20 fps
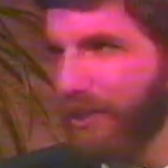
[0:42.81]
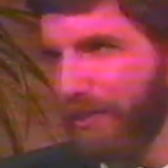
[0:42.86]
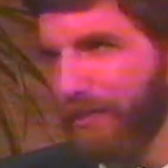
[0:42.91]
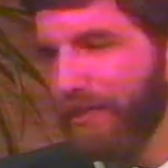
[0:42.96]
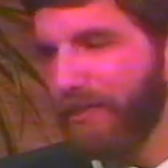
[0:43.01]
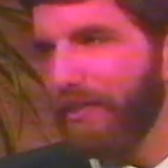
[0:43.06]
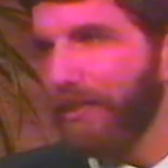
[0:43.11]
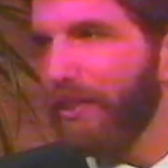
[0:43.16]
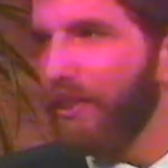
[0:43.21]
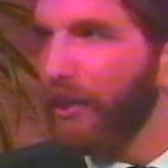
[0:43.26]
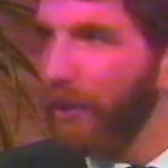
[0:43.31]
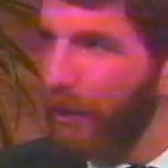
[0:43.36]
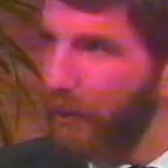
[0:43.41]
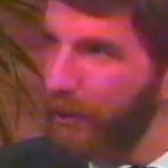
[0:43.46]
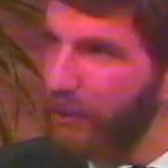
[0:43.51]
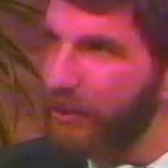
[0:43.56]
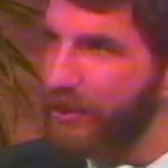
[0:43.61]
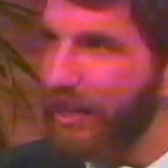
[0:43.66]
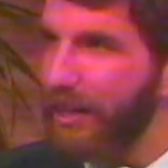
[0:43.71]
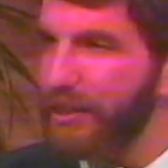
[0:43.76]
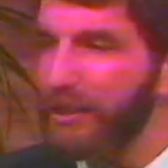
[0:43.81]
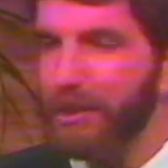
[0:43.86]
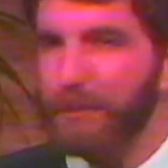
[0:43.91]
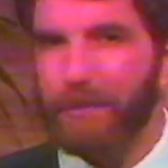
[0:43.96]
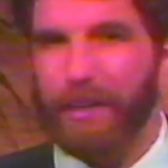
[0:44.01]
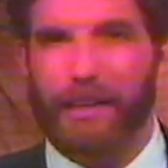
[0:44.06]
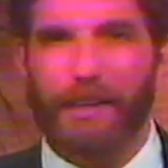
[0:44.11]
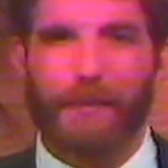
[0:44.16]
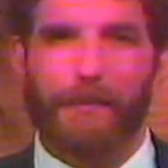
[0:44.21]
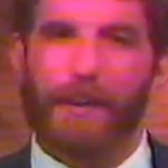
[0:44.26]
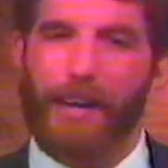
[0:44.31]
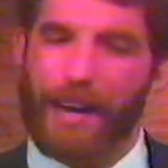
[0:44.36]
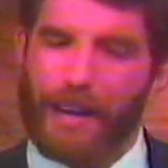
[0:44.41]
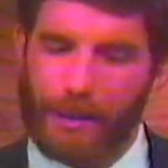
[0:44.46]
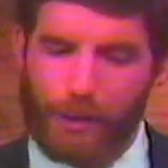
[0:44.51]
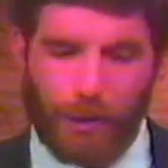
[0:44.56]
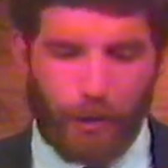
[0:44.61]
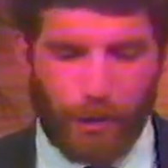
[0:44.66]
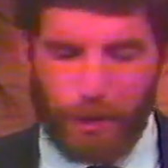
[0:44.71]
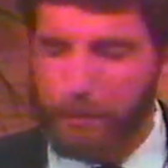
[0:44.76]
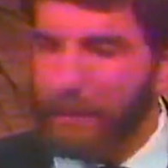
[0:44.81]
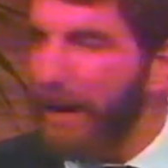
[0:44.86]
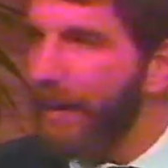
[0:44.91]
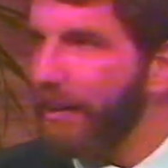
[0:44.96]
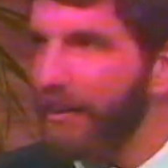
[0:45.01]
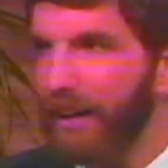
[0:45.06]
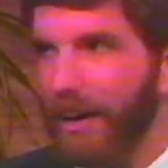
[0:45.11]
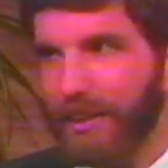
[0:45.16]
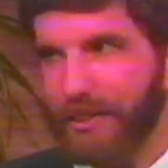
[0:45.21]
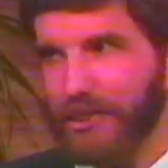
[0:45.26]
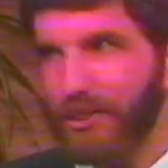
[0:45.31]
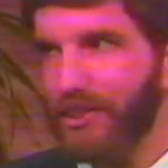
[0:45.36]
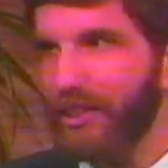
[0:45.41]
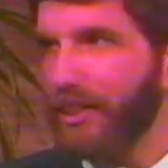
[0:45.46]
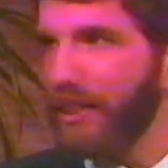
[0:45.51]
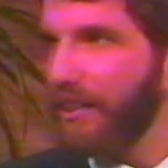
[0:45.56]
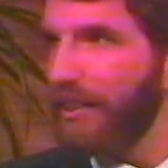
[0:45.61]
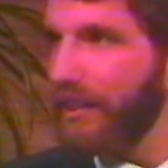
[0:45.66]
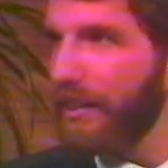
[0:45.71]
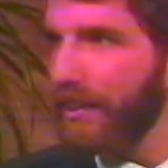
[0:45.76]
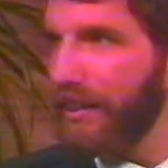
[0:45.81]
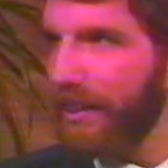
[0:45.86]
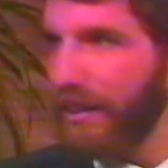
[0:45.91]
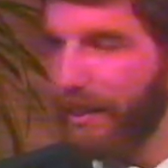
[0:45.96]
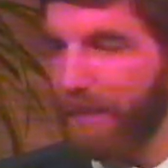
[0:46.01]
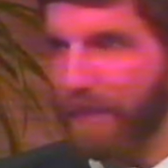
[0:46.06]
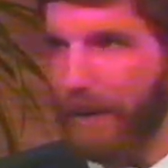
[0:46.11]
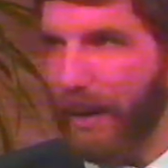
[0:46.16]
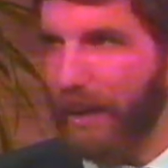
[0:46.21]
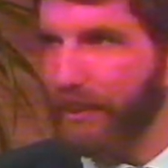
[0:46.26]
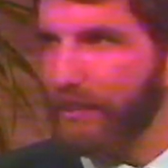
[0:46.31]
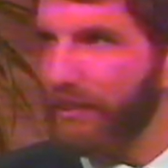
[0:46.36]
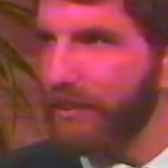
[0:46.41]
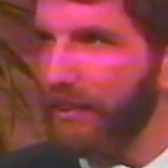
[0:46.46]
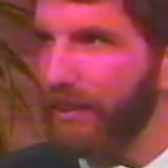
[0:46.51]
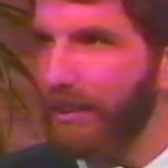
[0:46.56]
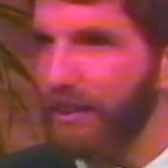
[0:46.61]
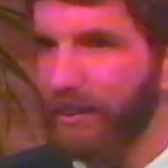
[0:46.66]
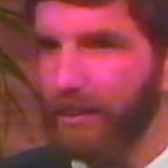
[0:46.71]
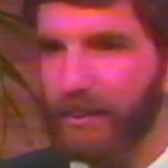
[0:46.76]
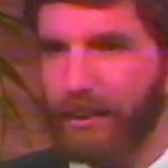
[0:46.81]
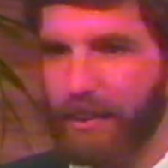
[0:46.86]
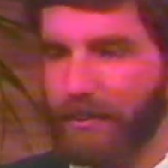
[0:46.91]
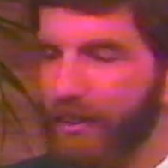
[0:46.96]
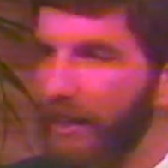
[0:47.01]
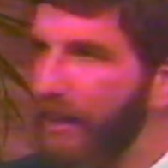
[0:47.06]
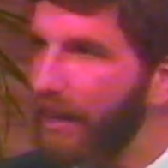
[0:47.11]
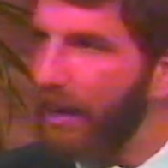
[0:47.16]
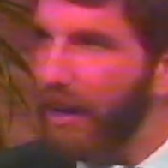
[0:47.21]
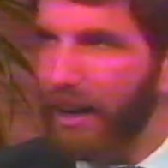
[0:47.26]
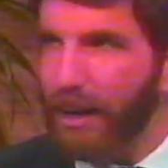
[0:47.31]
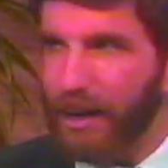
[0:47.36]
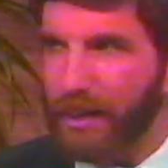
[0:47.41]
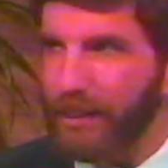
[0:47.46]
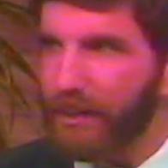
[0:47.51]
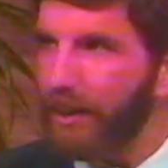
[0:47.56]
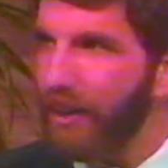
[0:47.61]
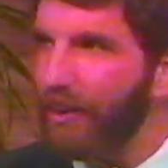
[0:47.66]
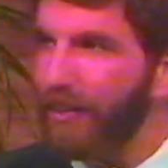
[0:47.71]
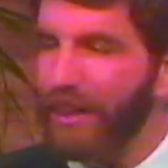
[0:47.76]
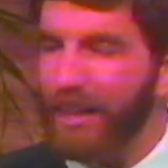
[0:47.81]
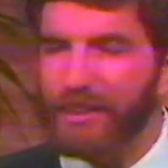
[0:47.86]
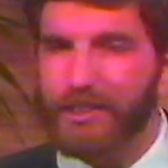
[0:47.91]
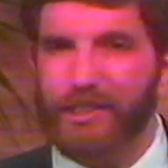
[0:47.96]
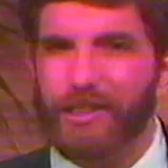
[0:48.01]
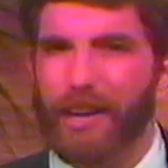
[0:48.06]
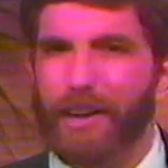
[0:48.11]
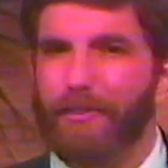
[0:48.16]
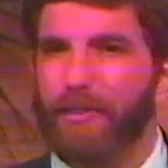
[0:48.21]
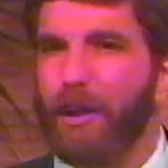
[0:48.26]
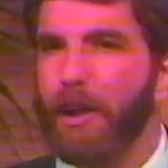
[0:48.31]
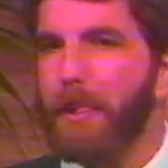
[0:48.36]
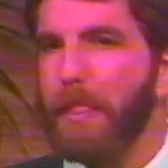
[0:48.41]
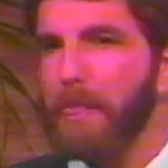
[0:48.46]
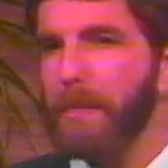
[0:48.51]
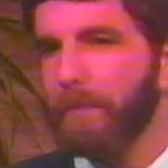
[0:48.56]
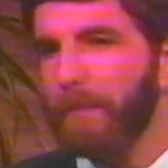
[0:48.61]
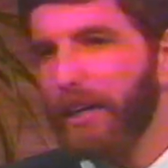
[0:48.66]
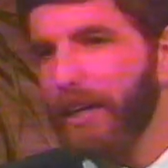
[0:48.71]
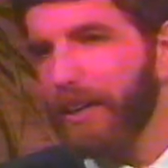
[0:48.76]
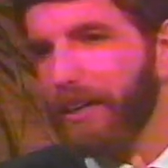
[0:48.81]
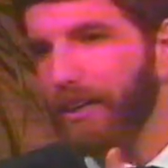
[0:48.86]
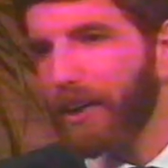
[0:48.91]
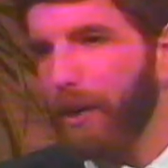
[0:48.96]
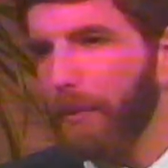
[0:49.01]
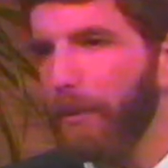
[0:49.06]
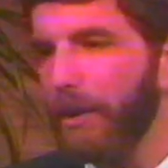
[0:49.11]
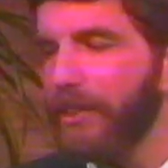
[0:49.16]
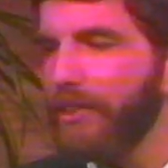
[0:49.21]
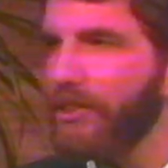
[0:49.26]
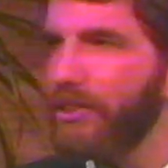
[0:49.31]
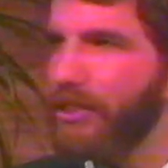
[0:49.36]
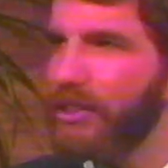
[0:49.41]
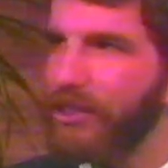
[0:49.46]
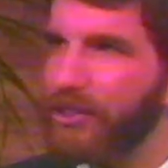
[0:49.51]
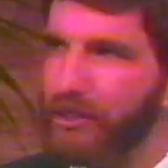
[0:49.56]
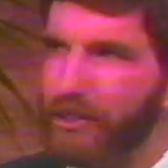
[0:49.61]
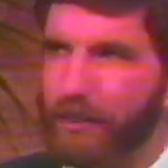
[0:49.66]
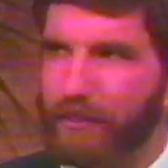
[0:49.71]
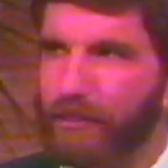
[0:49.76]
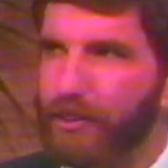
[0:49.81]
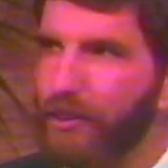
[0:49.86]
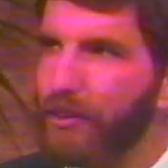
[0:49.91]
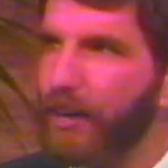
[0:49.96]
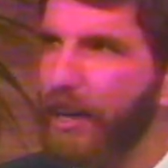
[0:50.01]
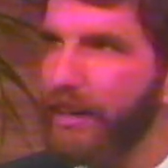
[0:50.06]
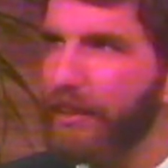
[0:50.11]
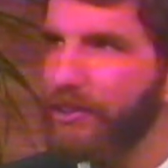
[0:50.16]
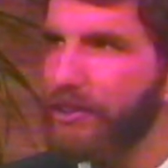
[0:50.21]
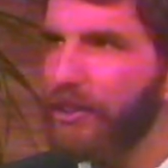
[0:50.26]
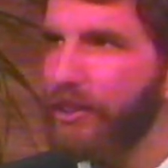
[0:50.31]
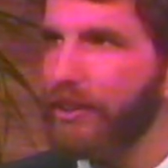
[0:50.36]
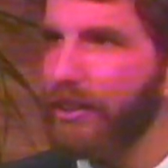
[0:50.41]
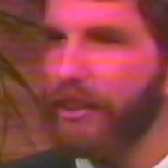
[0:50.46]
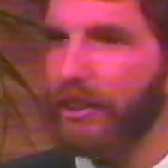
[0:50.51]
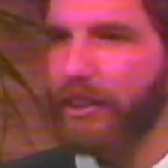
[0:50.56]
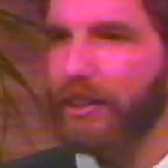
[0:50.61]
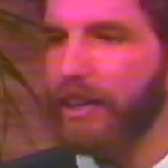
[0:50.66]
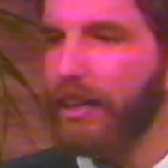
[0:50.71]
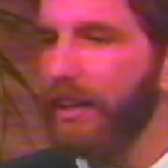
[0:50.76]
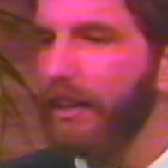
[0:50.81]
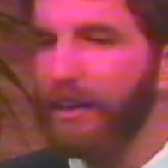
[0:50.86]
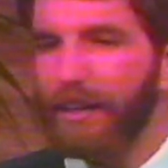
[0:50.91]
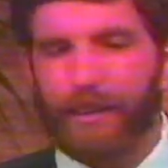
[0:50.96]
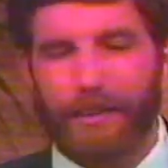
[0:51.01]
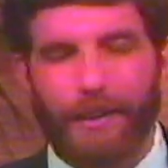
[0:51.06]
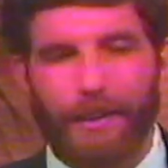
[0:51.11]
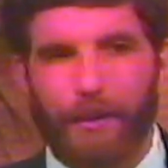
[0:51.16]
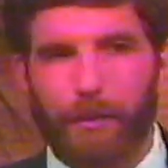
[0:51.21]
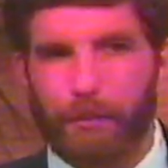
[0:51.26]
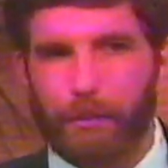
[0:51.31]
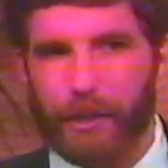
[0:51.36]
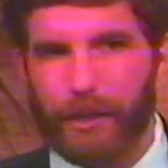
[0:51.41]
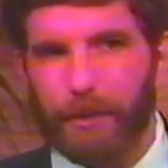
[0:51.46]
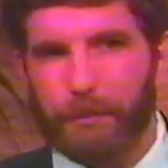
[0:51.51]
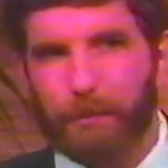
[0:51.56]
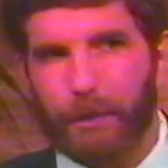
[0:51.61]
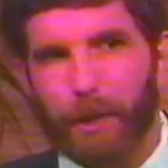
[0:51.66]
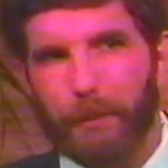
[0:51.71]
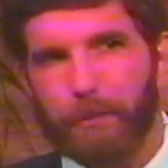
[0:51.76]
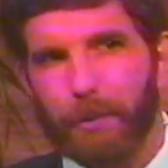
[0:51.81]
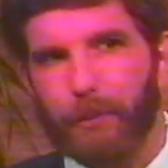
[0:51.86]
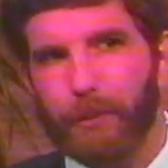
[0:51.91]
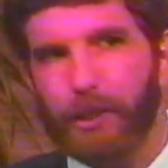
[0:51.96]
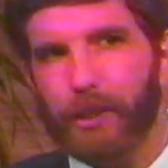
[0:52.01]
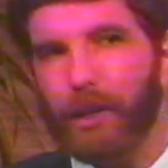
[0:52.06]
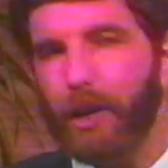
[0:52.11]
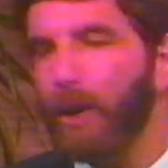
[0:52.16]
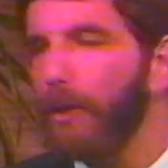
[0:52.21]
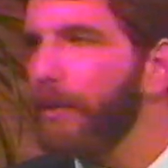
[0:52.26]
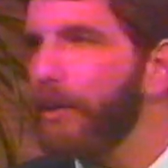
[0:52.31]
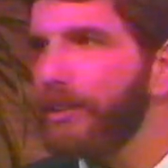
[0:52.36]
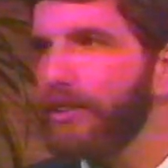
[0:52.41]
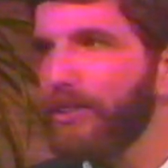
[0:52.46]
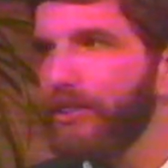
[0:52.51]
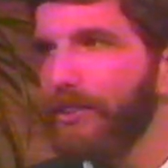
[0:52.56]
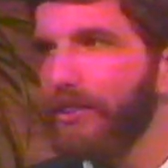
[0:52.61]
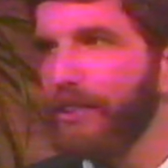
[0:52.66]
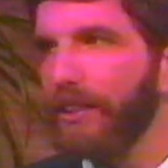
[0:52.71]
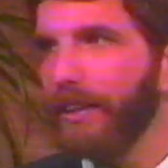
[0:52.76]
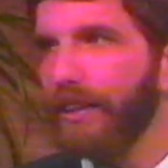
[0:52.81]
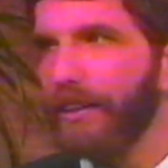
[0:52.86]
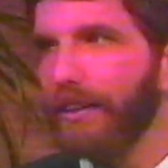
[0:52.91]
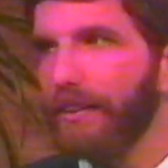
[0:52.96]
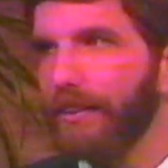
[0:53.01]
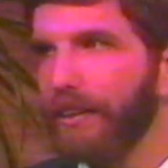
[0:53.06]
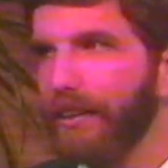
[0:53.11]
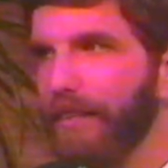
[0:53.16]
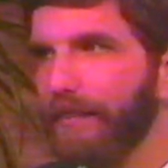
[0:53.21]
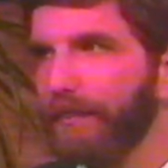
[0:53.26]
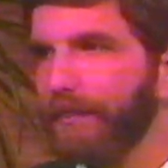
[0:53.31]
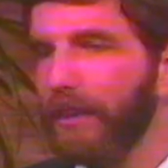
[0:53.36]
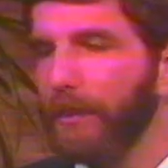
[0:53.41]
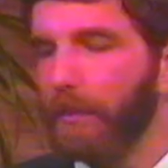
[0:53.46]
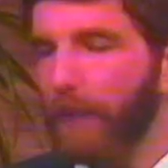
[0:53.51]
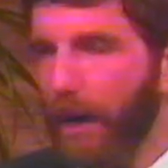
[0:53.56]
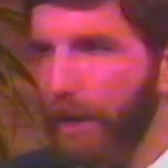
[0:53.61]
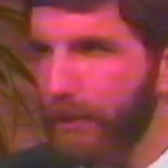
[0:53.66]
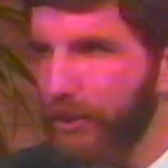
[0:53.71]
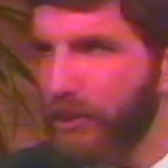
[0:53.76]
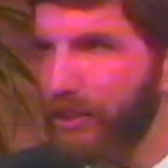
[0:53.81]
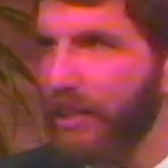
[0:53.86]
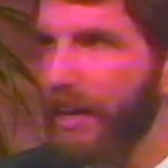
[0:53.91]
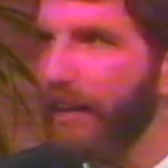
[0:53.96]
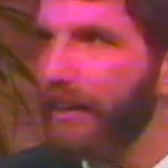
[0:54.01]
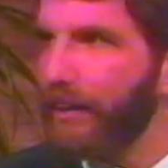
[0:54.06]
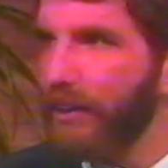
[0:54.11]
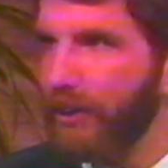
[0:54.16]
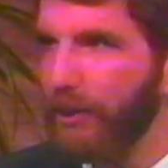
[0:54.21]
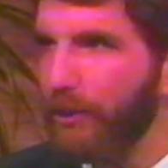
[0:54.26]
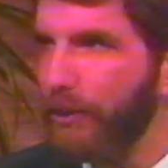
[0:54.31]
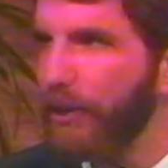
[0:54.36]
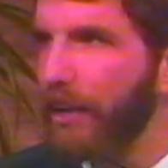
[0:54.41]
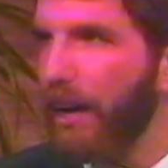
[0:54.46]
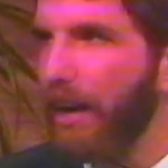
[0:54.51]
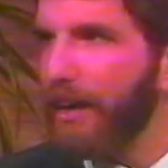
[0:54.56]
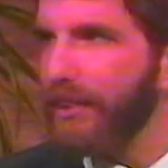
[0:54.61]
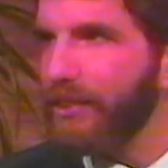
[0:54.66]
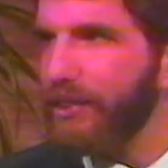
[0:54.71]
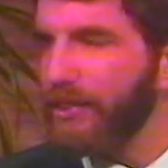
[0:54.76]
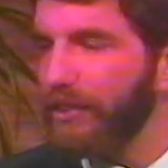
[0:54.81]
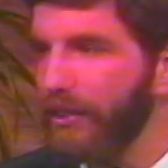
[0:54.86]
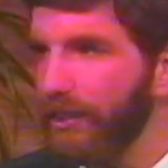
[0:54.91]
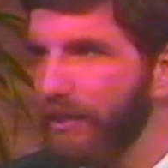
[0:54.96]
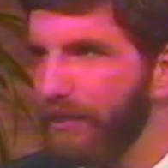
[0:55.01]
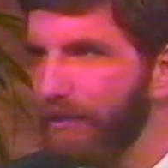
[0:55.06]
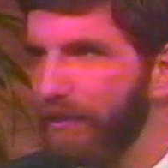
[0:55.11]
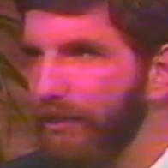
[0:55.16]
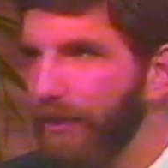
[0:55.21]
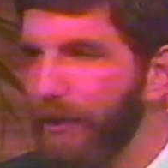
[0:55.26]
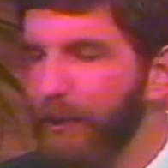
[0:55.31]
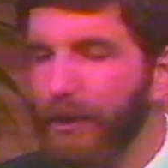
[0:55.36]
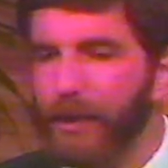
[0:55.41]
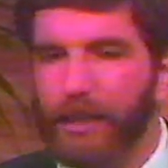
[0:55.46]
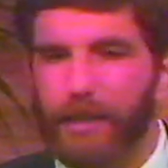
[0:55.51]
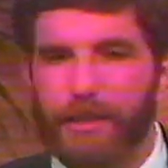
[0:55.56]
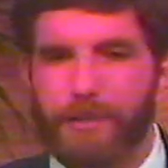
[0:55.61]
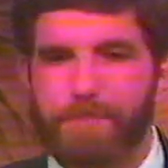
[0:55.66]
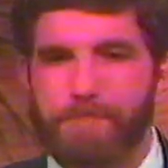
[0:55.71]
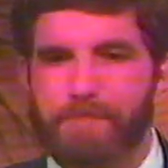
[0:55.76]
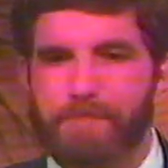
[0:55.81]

of the Old Testament anyway. I knew about not stealing and about loving God and all that stuff. But here I was just a few days earlier when people would go into their... I was staying at a youth hostel in Florida.